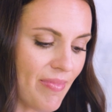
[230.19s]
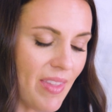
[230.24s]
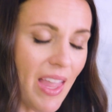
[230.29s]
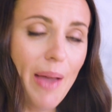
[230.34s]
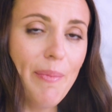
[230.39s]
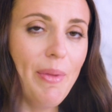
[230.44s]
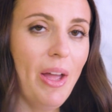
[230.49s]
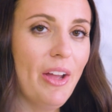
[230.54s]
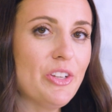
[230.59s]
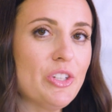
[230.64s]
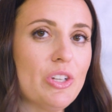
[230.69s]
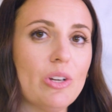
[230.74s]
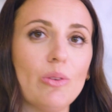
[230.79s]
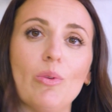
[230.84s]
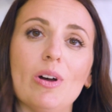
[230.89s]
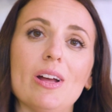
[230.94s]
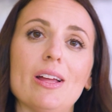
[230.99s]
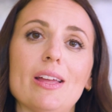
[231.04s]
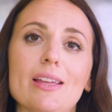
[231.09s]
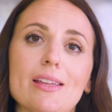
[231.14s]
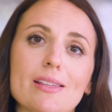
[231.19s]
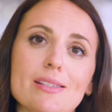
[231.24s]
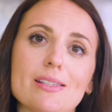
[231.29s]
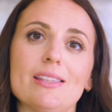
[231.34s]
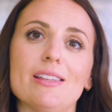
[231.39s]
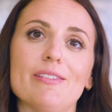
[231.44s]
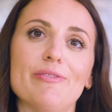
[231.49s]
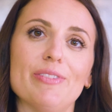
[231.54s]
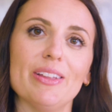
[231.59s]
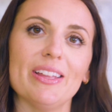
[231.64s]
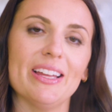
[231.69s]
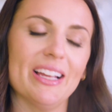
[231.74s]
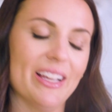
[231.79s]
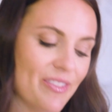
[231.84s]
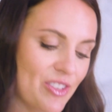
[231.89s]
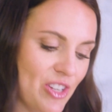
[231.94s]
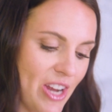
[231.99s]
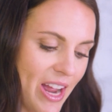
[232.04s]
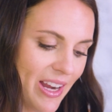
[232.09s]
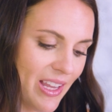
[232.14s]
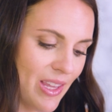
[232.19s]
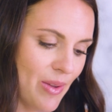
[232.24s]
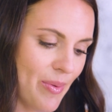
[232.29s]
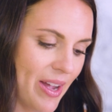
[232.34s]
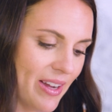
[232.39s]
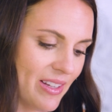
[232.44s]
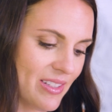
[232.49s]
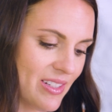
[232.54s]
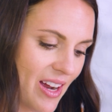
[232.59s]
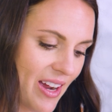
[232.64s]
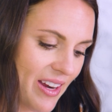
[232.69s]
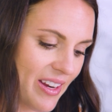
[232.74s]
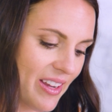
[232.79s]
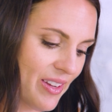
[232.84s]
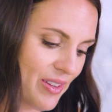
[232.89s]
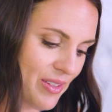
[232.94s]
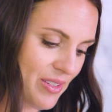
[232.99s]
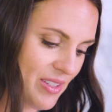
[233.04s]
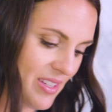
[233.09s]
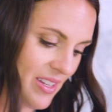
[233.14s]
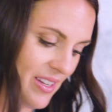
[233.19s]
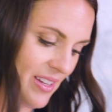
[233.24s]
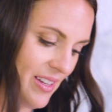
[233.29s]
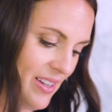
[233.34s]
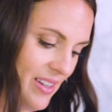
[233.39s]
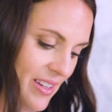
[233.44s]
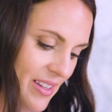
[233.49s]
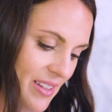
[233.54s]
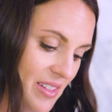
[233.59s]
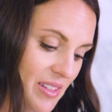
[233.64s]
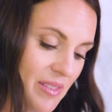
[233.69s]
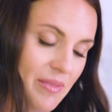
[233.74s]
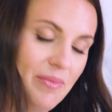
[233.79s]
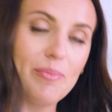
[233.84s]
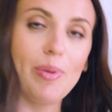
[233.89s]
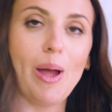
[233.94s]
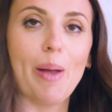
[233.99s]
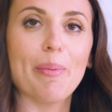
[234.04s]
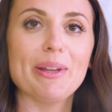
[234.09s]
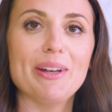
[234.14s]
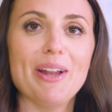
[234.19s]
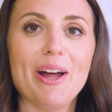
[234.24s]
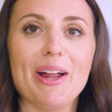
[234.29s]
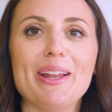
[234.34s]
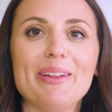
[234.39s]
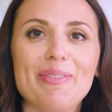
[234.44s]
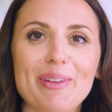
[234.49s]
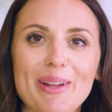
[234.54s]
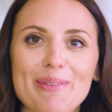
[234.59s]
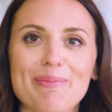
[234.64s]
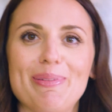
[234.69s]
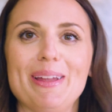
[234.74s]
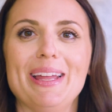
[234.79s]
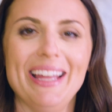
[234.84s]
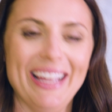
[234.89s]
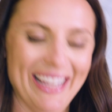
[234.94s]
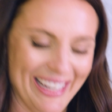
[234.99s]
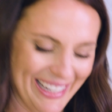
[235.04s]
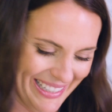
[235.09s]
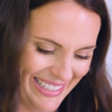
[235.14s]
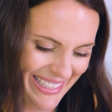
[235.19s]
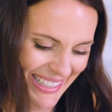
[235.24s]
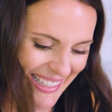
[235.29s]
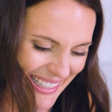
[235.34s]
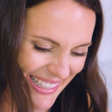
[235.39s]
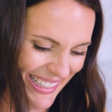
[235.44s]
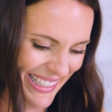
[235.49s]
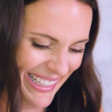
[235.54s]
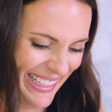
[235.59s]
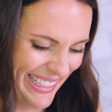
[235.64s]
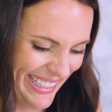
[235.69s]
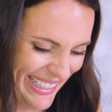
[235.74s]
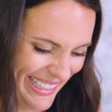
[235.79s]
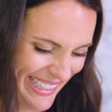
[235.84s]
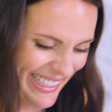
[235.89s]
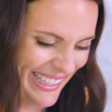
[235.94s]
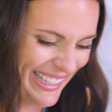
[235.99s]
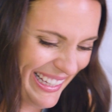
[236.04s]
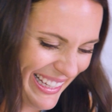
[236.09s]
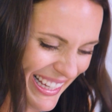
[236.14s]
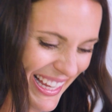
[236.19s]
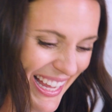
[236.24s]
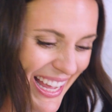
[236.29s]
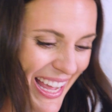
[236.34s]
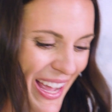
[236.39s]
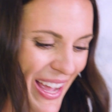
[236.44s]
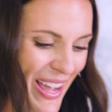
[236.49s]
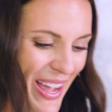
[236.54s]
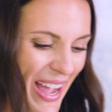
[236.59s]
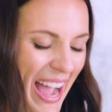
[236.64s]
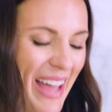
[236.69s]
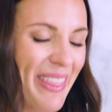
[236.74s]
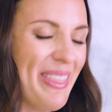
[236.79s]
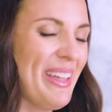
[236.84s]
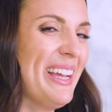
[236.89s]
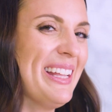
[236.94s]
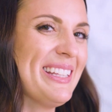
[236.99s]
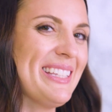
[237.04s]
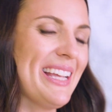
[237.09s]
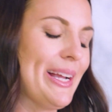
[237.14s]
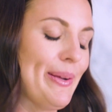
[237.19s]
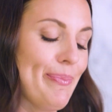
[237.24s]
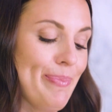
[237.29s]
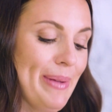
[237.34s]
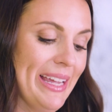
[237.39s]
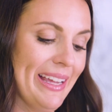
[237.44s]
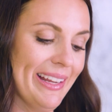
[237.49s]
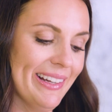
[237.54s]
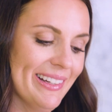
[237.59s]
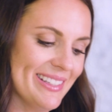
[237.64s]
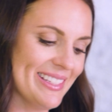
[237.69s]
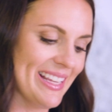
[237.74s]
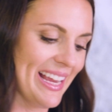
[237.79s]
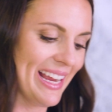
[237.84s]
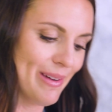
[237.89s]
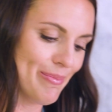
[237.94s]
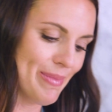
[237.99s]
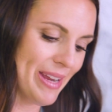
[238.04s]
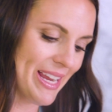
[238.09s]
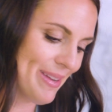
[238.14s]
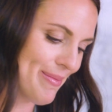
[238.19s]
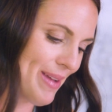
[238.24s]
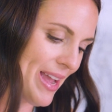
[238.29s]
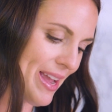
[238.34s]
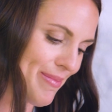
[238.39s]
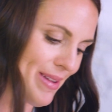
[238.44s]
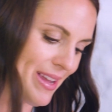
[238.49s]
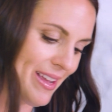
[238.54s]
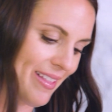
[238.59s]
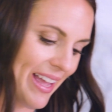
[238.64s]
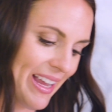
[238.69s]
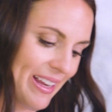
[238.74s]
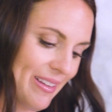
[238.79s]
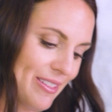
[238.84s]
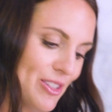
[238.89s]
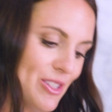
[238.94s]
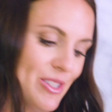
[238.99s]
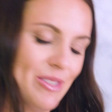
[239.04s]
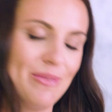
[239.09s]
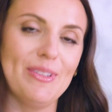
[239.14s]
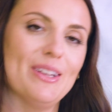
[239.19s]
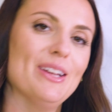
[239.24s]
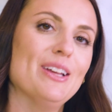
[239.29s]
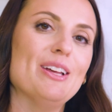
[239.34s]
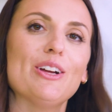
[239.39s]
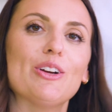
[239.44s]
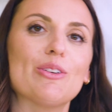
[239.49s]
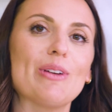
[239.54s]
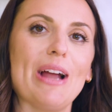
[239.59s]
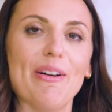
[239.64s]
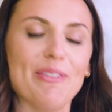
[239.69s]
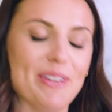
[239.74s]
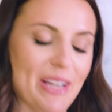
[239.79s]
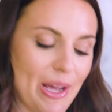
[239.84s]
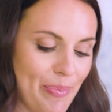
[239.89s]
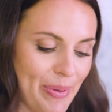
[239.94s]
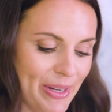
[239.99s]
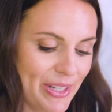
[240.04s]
I'm not sure what is in the filling of Jack in the Box tacos. Probably not even meat. I think it's like beans and meat maybe, like ground up